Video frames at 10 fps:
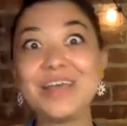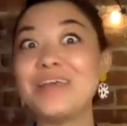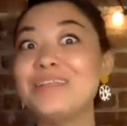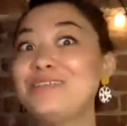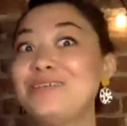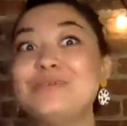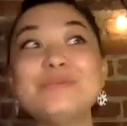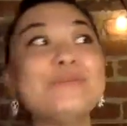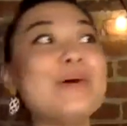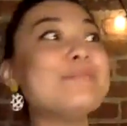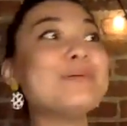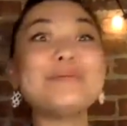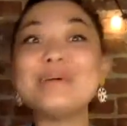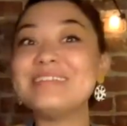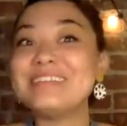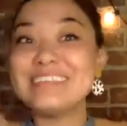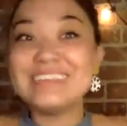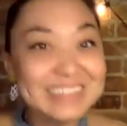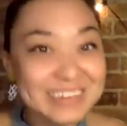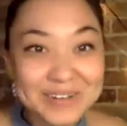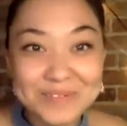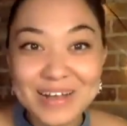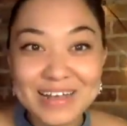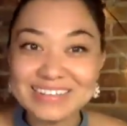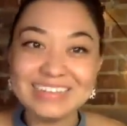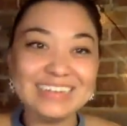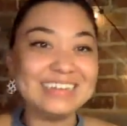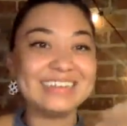do you remember what season it was? And he said,